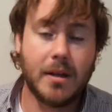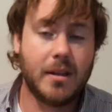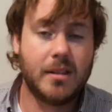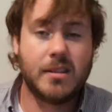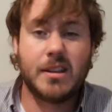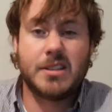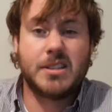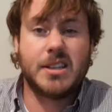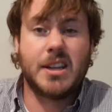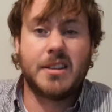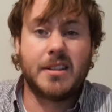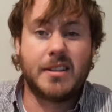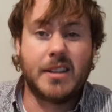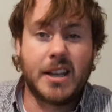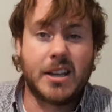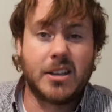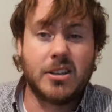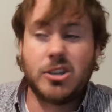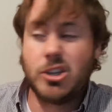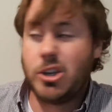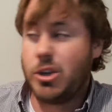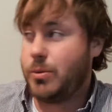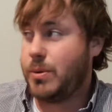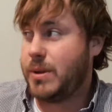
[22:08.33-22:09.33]
There's nothing they
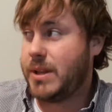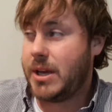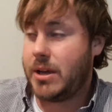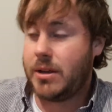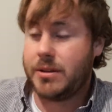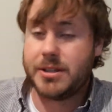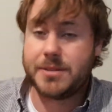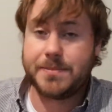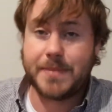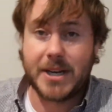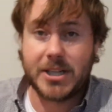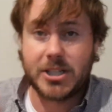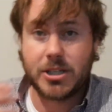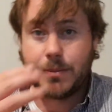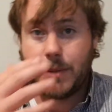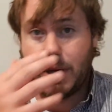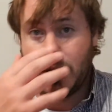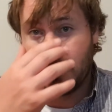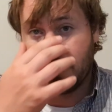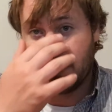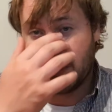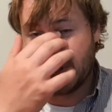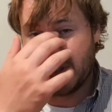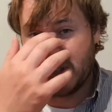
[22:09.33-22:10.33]
could do when they heard the Spanish
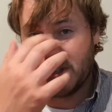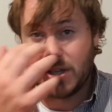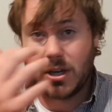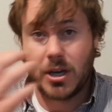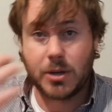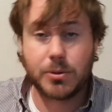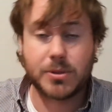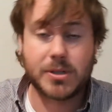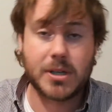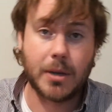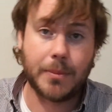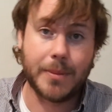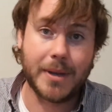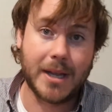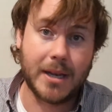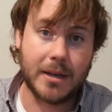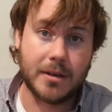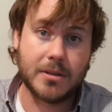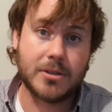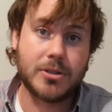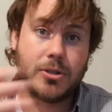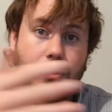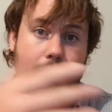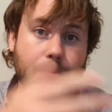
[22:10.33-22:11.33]
Armada because the tide was coming
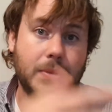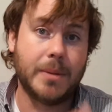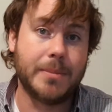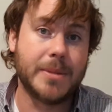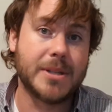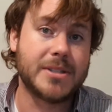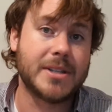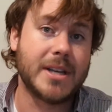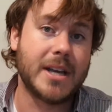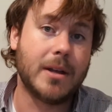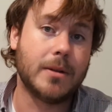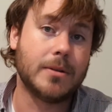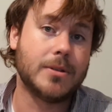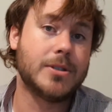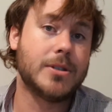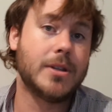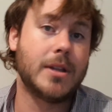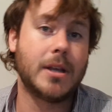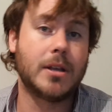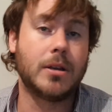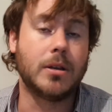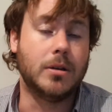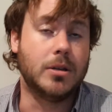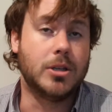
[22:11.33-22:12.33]
in to Plymouth Sound, so
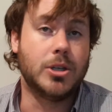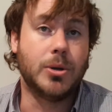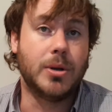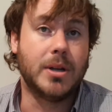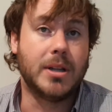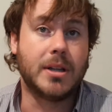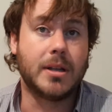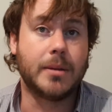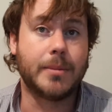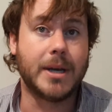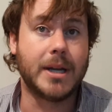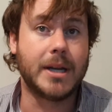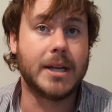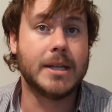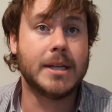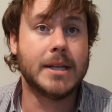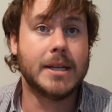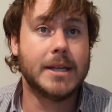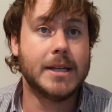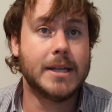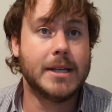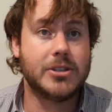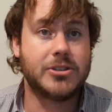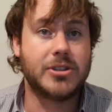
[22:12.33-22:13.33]
they couldn't do anything about it.
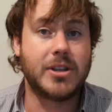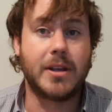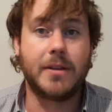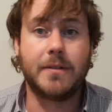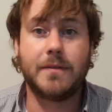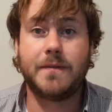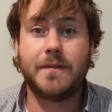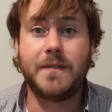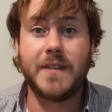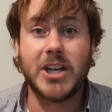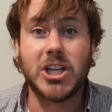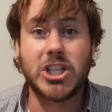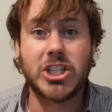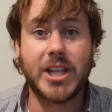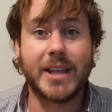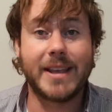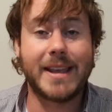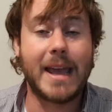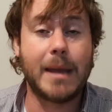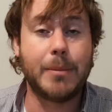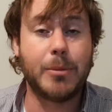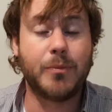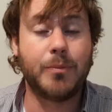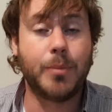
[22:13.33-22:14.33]
So they finished their
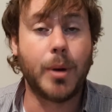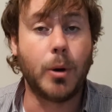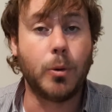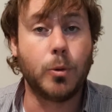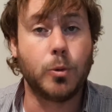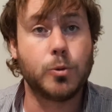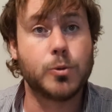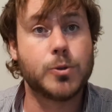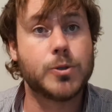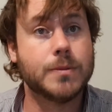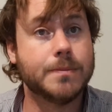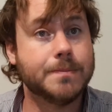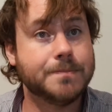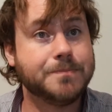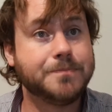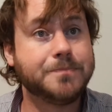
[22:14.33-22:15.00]
game of bowls.